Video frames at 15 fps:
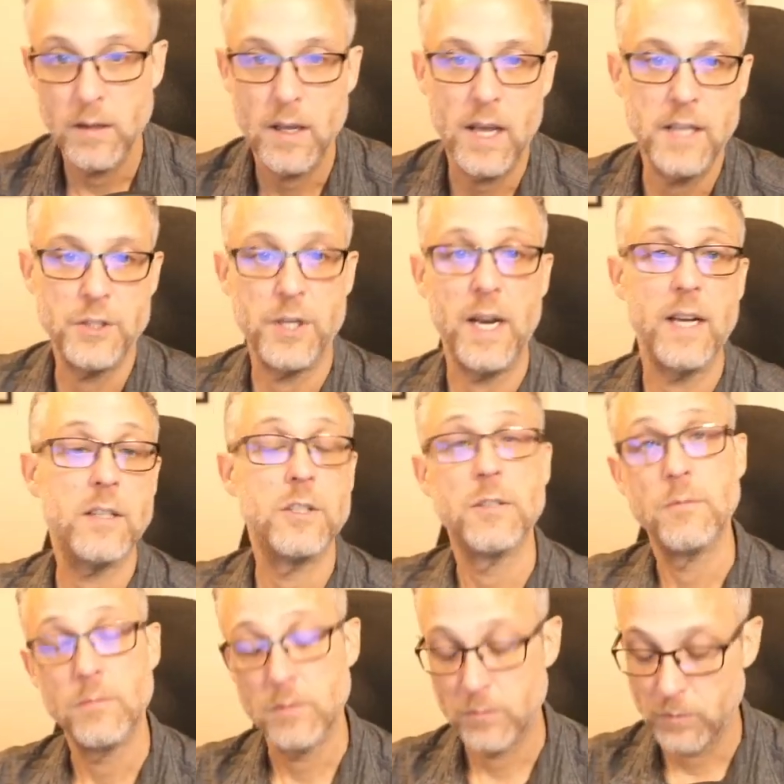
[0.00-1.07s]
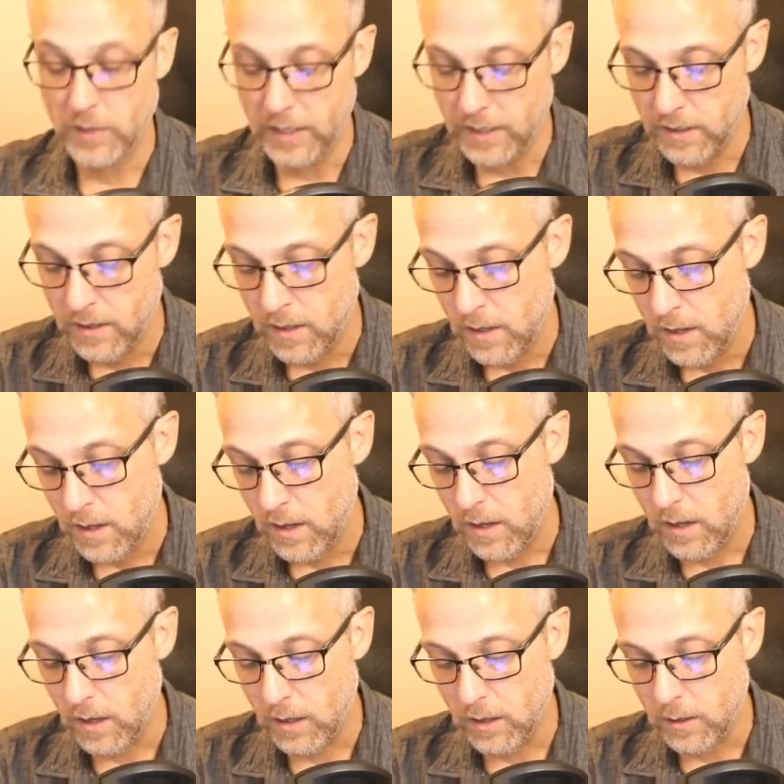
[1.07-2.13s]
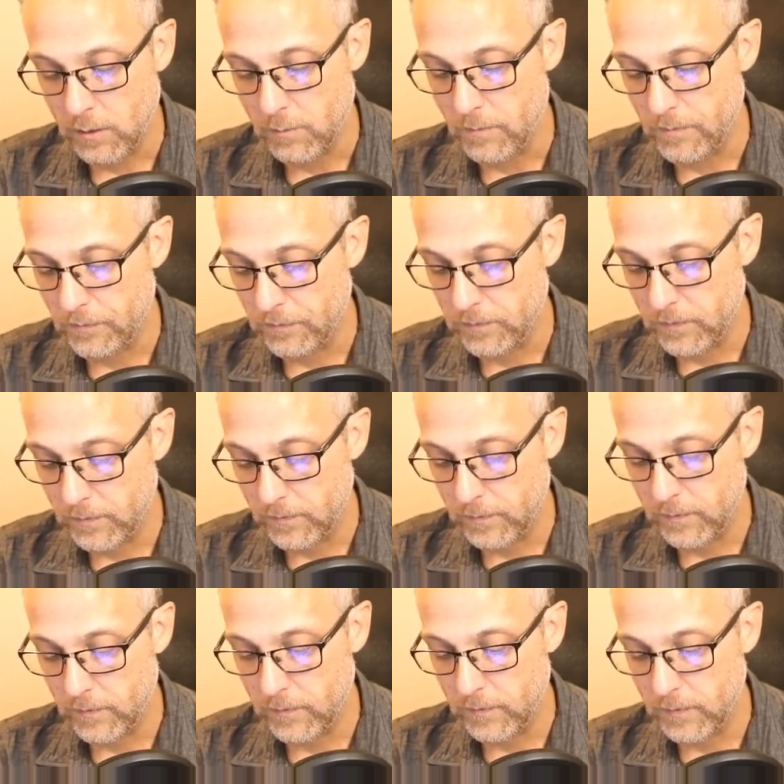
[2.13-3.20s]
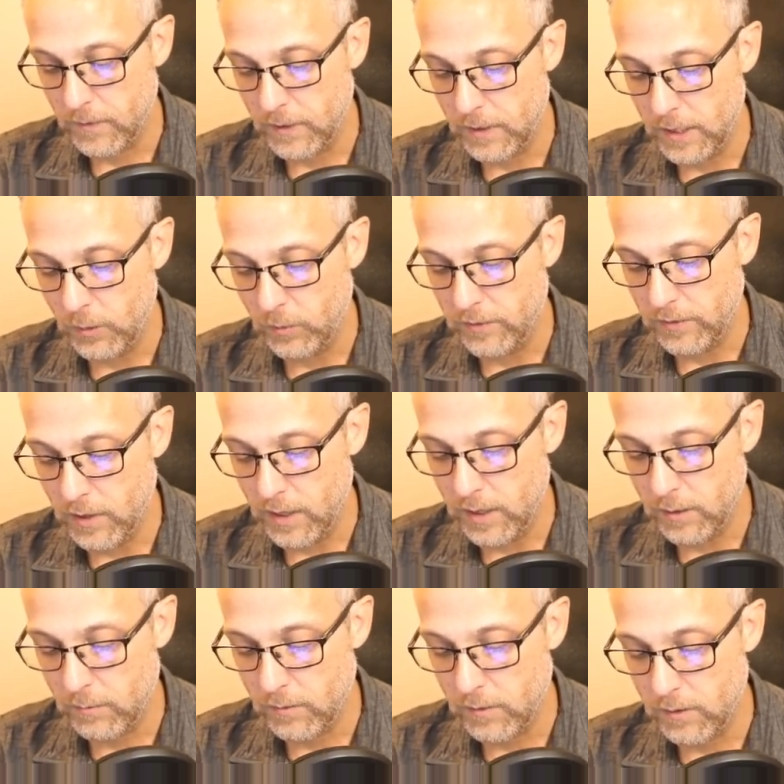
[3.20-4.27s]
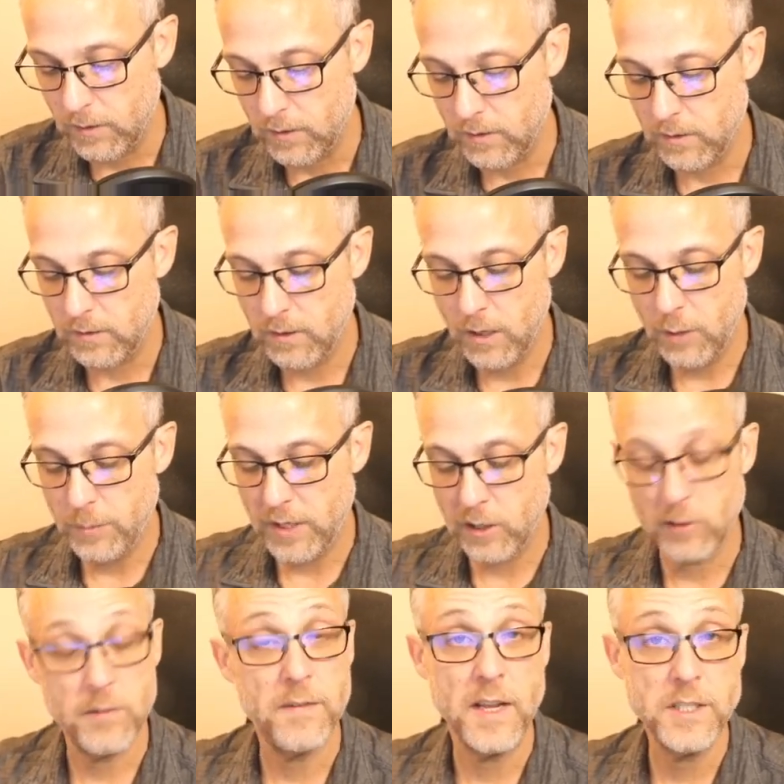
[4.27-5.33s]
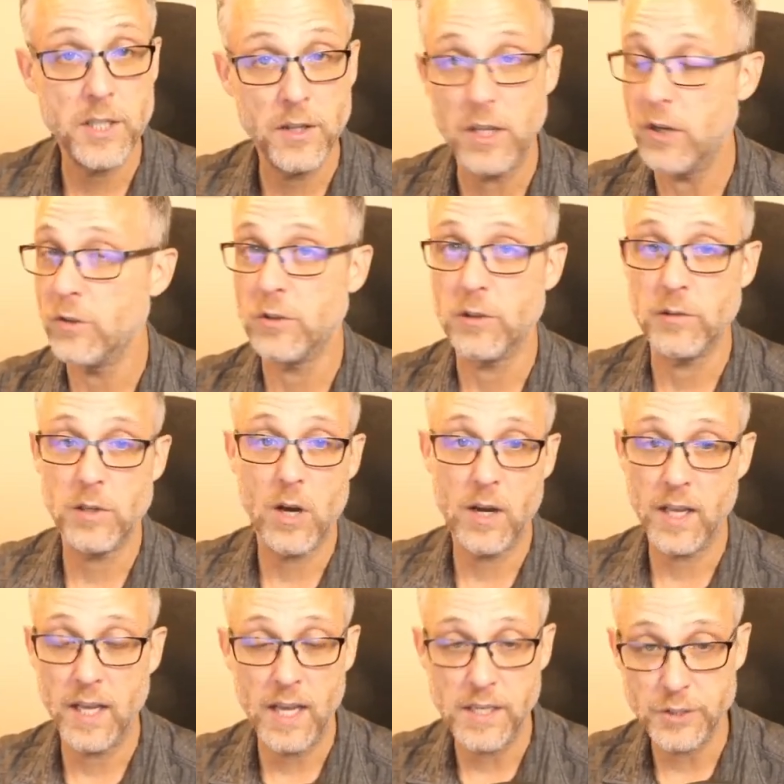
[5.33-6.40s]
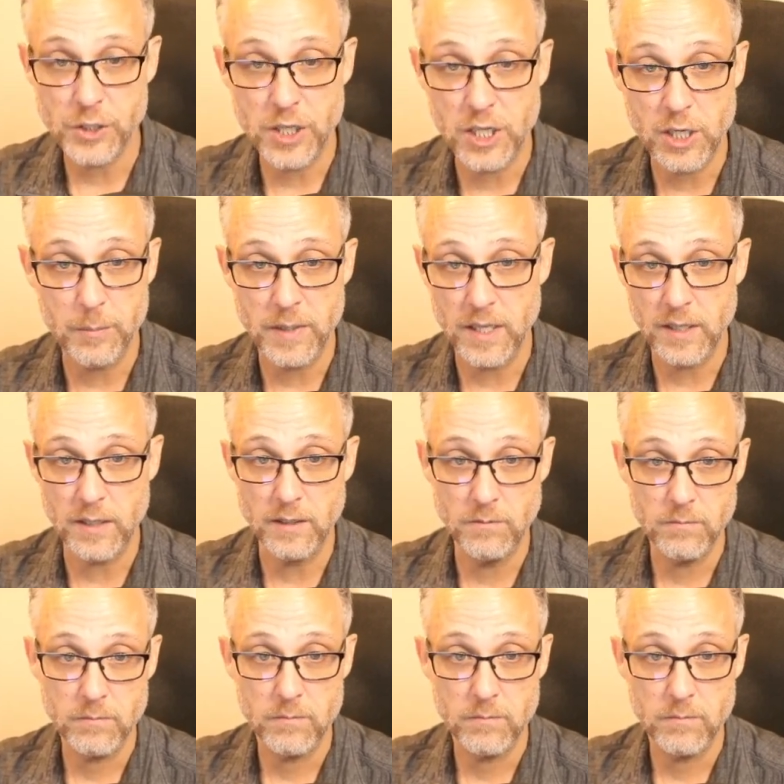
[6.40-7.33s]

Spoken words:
Nginx, right? That we've got up here facing the user, talking HTTP,